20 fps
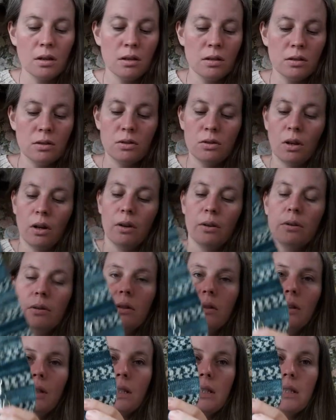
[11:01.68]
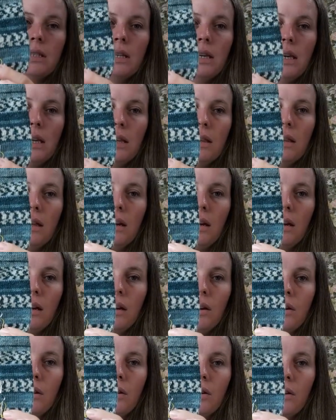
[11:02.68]
So you can see
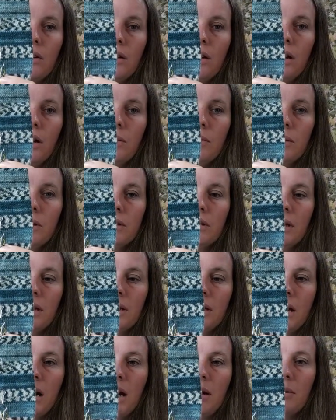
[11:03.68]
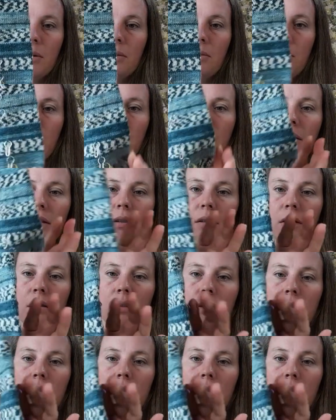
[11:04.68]
there I was at hour 1,